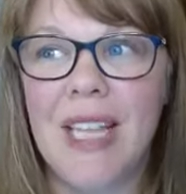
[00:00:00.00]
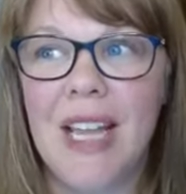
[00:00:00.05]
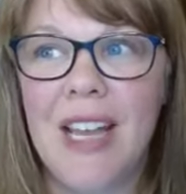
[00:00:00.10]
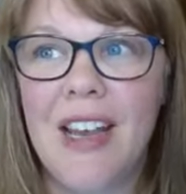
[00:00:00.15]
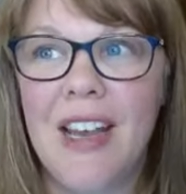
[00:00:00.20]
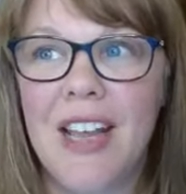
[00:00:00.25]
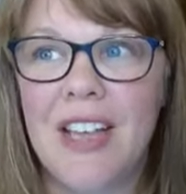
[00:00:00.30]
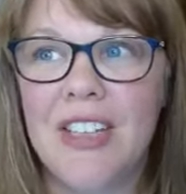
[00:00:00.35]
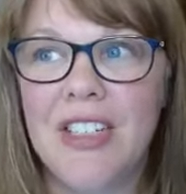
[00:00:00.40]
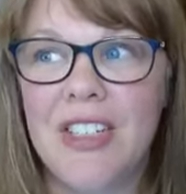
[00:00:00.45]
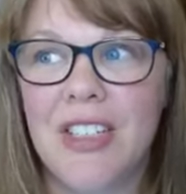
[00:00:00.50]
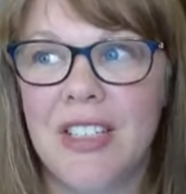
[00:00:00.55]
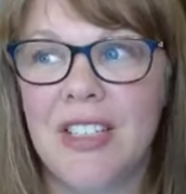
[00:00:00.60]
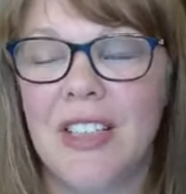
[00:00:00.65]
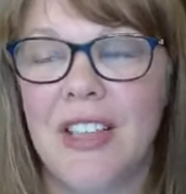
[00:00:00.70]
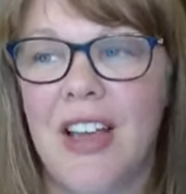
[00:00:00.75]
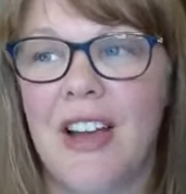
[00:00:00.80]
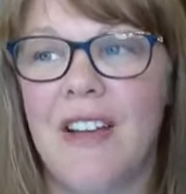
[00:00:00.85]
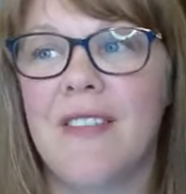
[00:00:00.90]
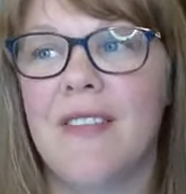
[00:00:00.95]
And I
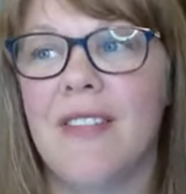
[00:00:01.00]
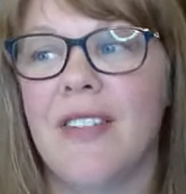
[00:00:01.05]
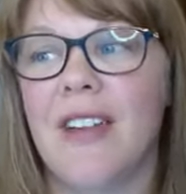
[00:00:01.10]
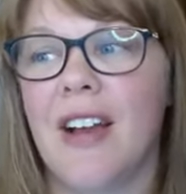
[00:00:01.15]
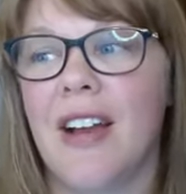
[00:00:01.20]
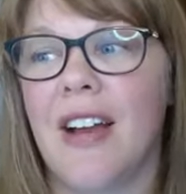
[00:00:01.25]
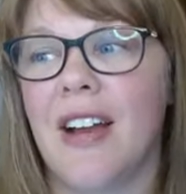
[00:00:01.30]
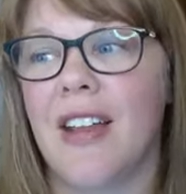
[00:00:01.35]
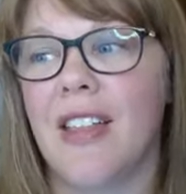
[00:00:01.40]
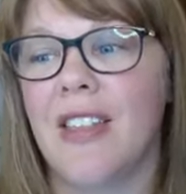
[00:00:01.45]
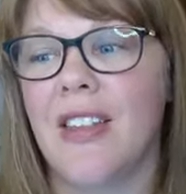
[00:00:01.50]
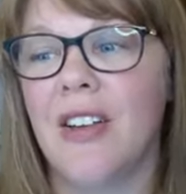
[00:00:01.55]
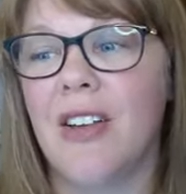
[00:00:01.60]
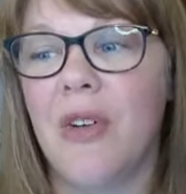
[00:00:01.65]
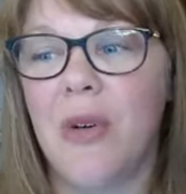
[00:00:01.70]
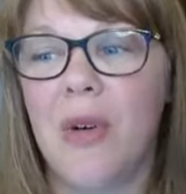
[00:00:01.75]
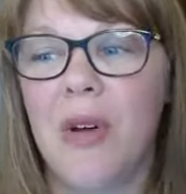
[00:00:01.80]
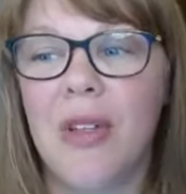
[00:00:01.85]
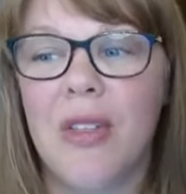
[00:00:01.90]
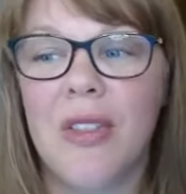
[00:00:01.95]
just love uh, the
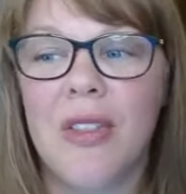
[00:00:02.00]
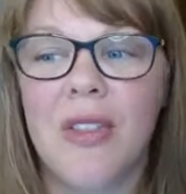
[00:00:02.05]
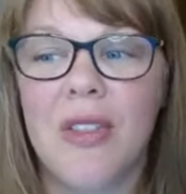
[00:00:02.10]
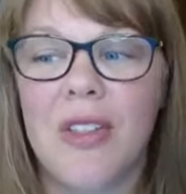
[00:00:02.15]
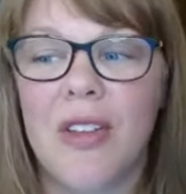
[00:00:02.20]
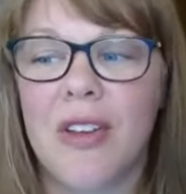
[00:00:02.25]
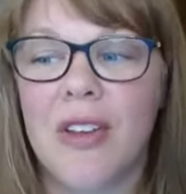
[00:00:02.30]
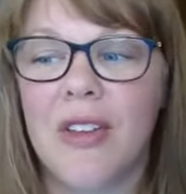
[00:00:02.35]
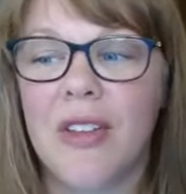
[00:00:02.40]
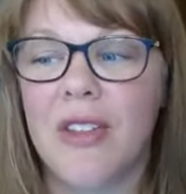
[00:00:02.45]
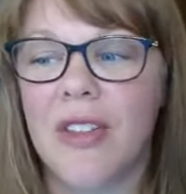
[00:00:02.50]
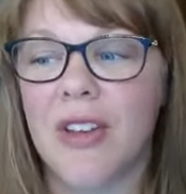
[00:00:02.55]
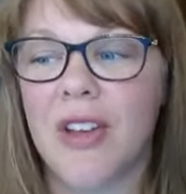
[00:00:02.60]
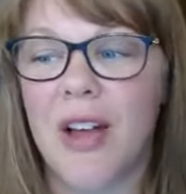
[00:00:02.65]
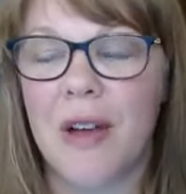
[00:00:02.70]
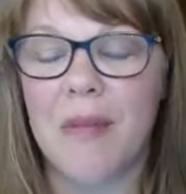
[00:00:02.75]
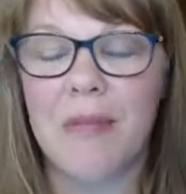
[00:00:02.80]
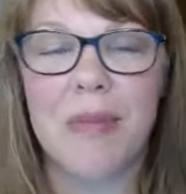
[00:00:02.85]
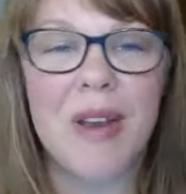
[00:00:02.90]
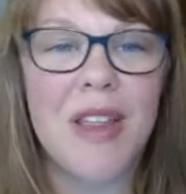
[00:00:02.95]
goal, the the
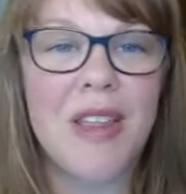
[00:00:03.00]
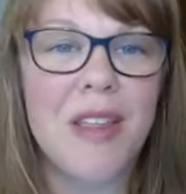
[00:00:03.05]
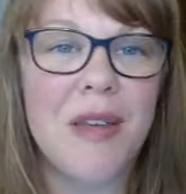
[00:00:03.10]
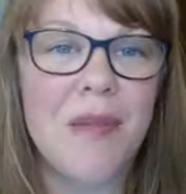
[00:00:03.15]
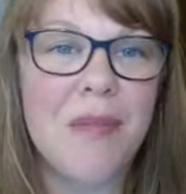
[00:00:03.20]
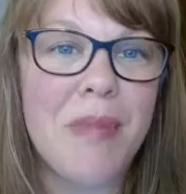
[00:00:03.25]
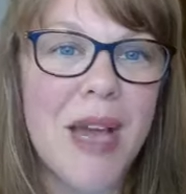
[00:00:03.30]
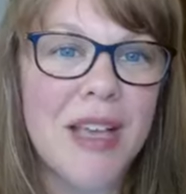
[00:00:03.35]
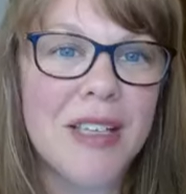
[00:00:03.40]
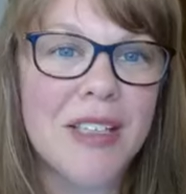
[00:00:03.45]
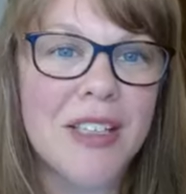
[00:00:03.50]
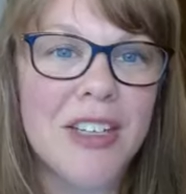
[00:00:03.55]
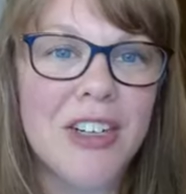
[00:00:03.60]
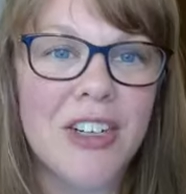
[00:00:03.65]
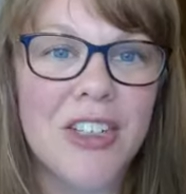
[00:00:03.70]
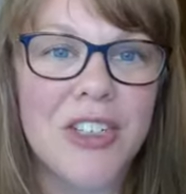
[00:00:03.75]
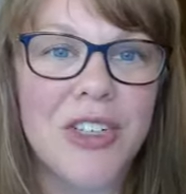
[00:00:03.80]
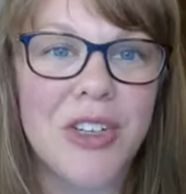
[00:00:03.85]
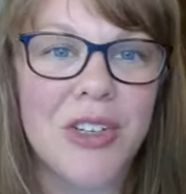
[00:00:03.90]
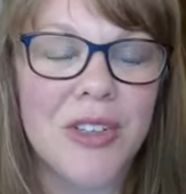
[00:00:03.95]
company, the
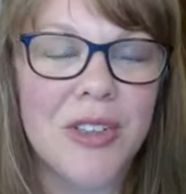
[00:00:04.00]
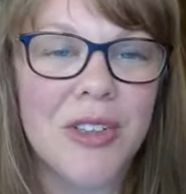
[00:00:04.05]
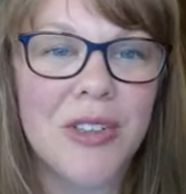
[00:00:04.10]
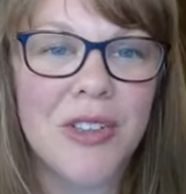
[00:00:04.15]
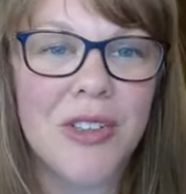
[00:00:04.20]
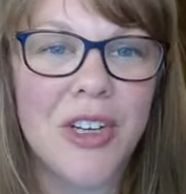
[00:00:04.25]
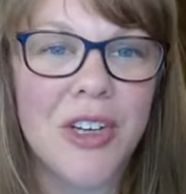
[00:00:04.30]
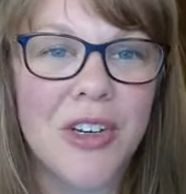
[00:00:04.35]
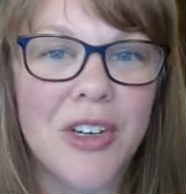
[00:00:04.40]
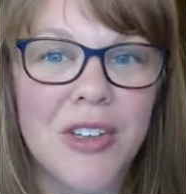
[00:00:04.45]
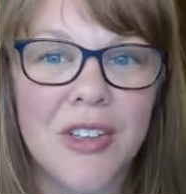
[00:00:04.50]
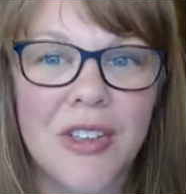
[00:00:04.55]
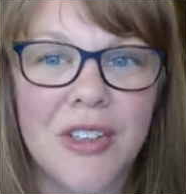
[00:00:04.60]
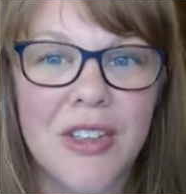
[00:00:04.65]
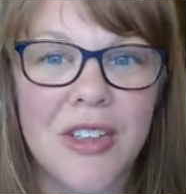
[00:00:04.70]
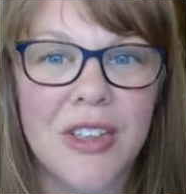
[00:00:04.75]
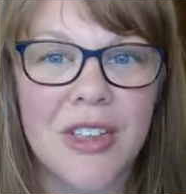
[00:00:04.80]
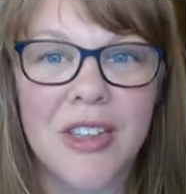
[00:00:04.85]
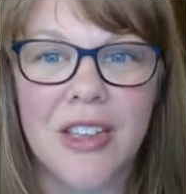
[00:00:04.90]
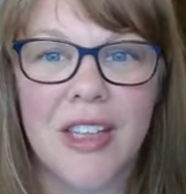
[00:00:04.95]
ambassadors, your your
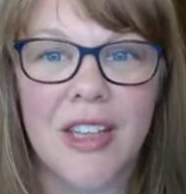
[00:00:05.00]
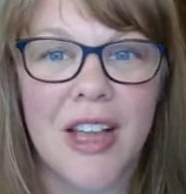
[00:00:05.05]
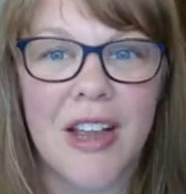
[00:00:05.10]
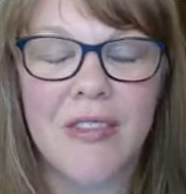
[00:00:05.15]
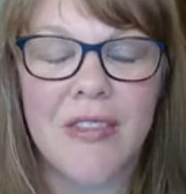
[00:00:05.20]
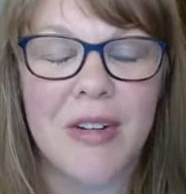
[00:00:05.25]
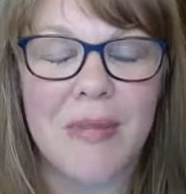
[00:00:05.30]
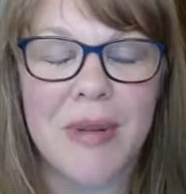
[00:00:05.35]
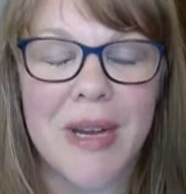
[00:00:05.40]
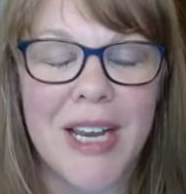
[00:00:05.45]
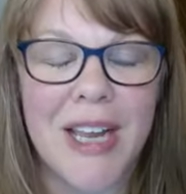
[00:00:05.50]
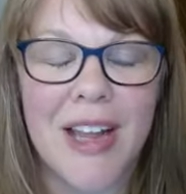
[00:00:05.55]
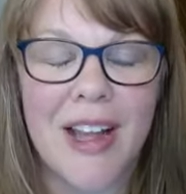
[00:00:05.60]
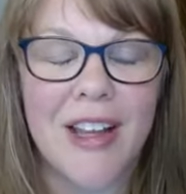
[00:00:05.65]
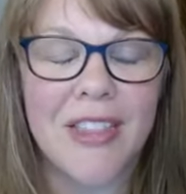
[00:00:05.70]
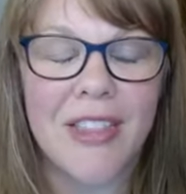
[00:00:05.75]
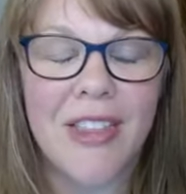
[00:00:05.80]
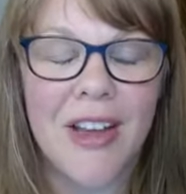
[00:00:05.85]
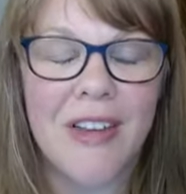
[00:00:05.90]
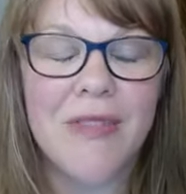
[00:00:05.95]
everybody.
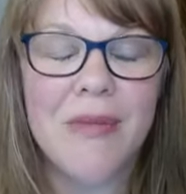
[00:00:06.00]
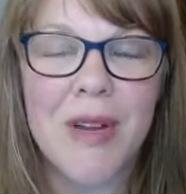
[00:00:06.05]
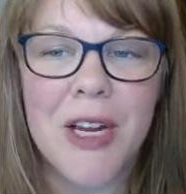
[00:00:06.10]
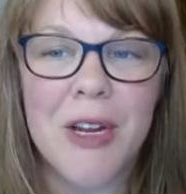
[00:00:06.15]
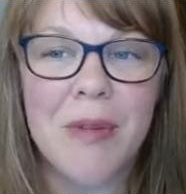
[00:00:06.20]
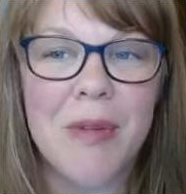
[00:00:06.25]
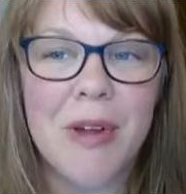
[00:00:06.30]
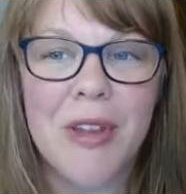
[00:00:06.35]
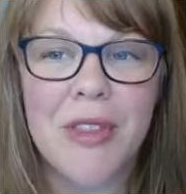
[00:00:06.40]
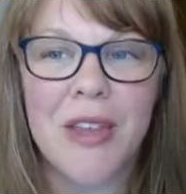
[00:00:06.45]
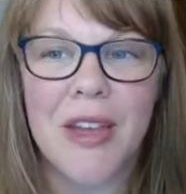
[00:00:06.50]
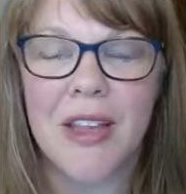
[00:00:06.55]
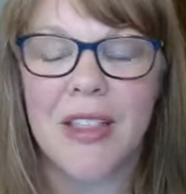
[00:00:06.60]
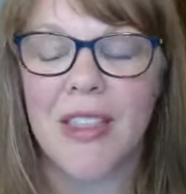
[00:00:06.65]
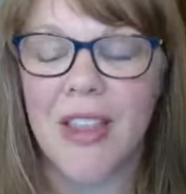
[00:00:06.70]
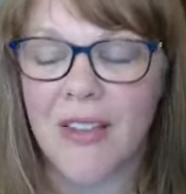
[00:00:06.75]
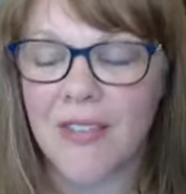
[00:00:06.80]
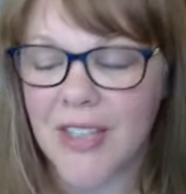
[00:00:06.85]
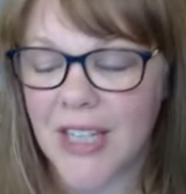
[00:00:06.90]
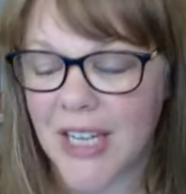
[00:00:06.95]
I love Mary Martha. I
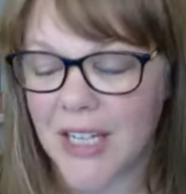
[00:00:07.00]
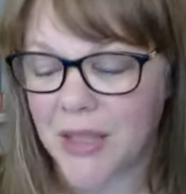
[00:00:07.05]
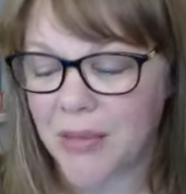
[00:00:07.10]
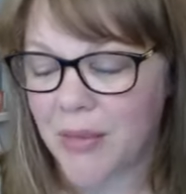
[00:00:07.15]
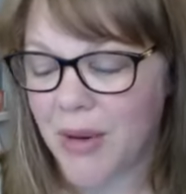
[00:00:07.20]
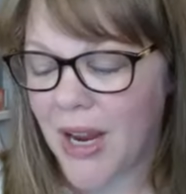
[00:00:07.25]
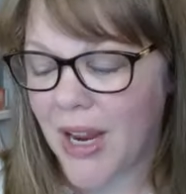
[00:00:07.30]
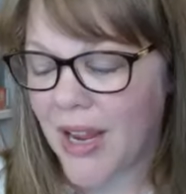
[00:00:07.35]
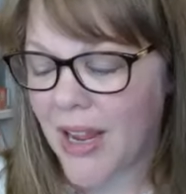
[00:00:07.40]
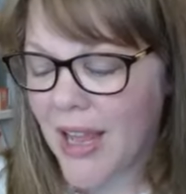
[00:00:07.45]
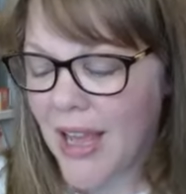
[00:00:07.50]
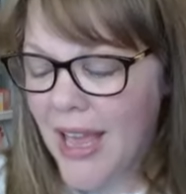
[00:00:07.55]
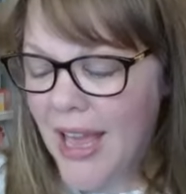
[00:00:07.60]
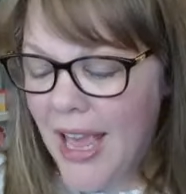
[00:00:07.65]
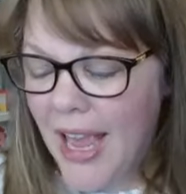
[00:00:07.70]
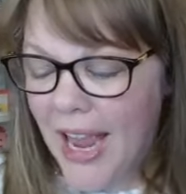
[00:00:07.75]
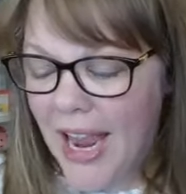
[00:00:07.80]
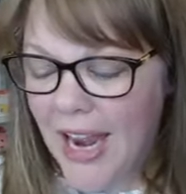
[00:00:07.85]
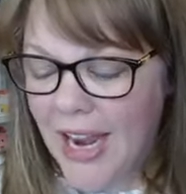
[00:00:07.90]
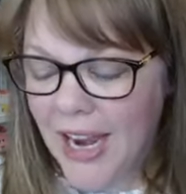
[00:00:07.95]
love Dayspring.
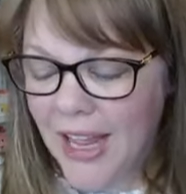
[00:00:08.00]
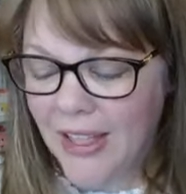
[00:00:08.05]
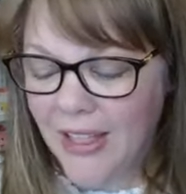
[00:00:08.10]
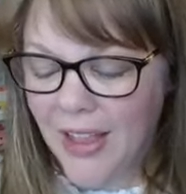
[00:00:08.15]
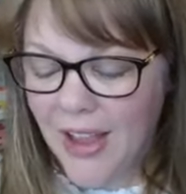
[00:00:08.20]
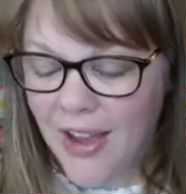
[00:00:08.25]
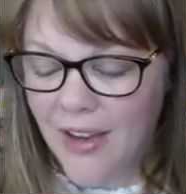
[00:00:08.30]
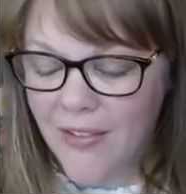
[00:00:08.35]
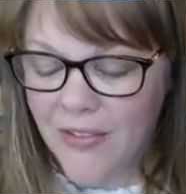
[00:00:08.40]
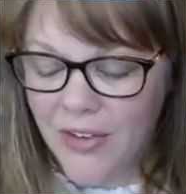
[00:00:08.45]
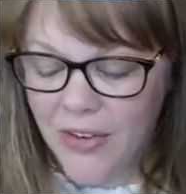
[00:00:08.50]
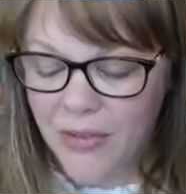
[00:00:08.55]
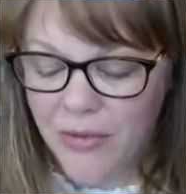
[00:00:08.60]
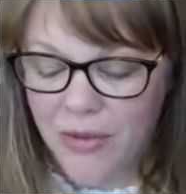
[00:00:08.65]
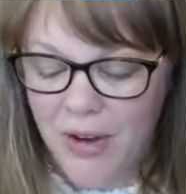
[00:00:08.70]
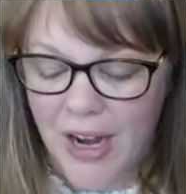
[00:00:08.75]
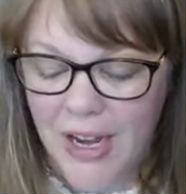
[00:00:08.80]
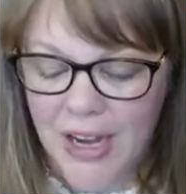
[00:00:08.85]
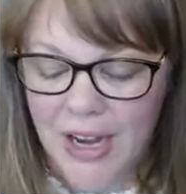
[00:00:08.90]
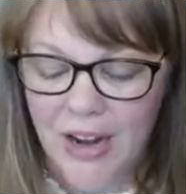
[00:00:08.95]
And I loved
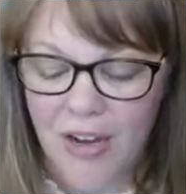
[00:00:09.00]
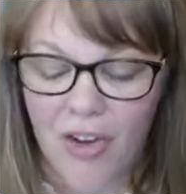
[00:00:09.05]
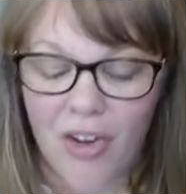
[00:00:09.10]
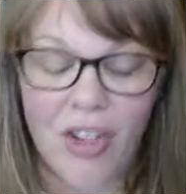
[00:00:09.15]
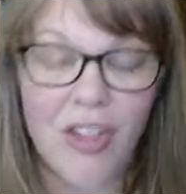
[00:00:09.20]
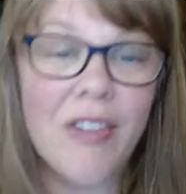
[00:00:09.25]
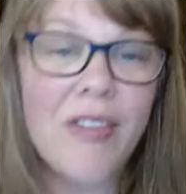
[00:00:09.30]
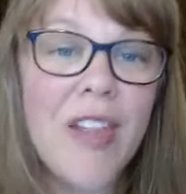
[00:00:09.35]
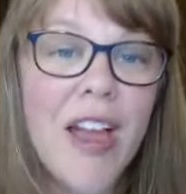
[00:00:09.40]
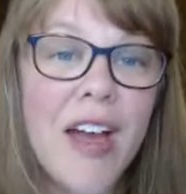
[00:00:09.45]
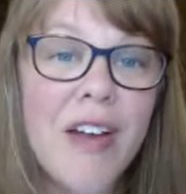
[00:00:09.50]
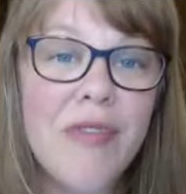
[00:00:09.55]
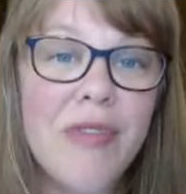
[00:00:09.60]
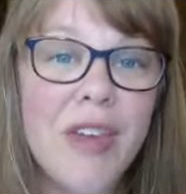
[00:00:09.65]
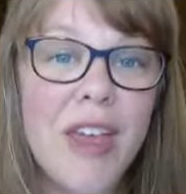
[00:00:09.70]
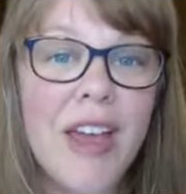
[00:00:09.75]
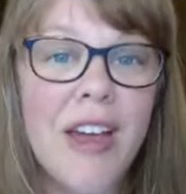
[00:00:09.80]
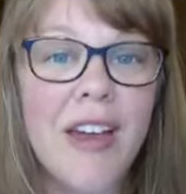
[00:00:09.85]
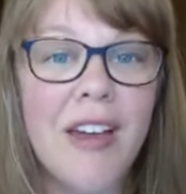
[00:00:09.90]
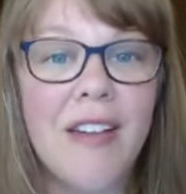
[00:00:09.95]
finding all of that
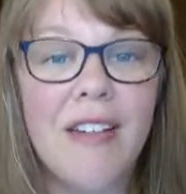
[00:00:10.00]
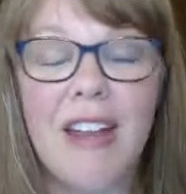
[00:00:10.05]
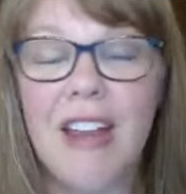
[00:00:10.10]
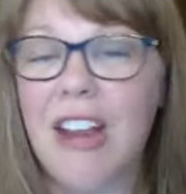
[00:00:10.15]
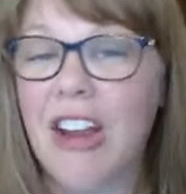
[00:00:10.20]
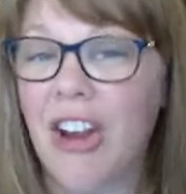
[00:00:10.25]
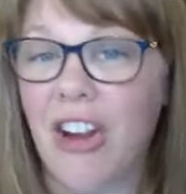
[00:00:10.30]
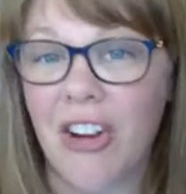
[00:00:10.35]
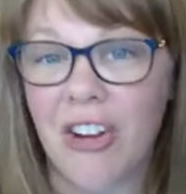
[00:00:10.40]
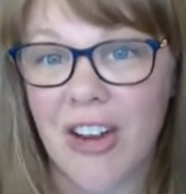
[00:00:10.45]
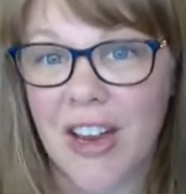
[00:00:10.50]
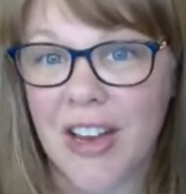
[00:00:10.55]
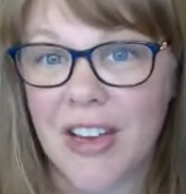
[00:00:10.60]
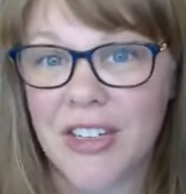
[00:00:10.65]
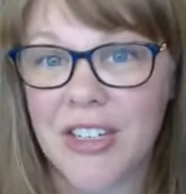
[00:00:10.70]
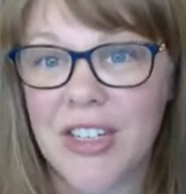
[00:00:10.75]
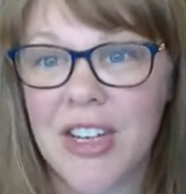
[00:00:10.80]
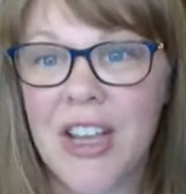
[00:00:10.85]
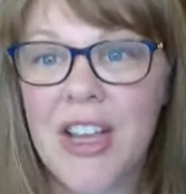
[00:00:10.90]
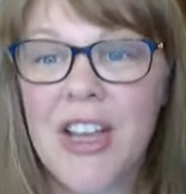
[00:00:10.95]
via Incourage.